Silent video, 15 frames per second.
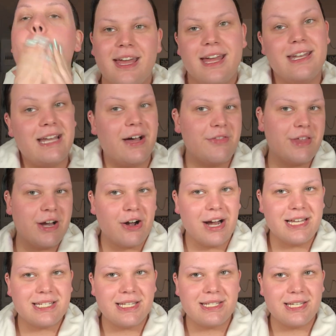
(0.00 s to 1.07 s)
And now that our
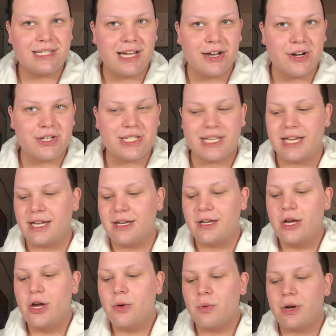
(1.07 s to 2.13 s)
essence is on our skin,
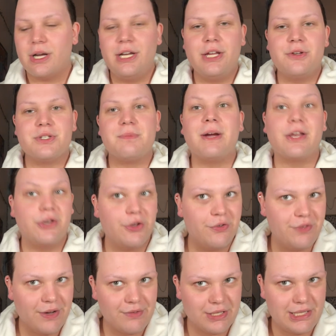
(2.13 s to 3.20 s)
we're gonna use my new
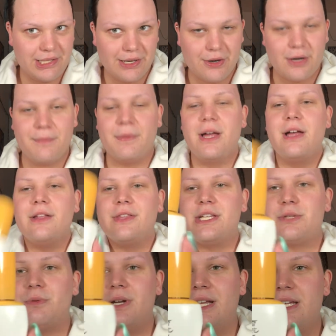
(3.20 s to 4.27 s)
favorite serum.
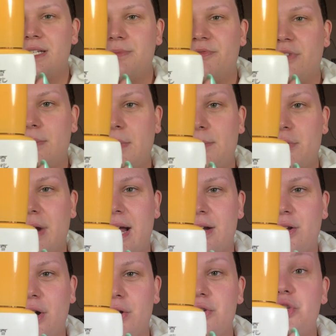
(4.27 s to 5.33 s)
This one is from a
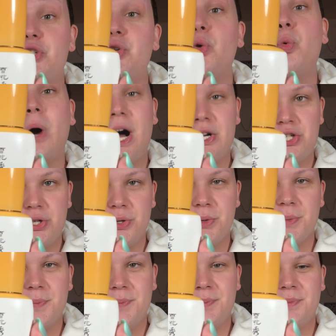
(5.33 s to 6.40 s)
brand called
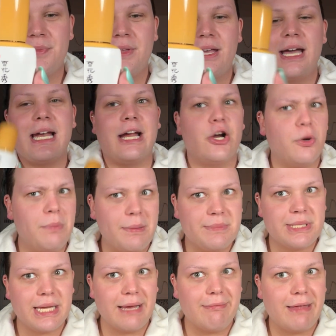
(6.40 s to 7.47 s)
Sulwhasoo and I hope I'm
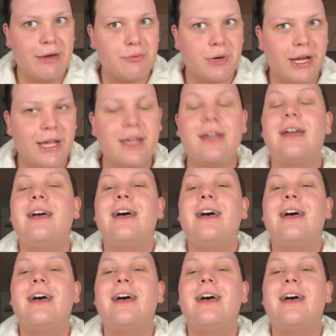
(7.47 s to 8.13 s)
saying that right.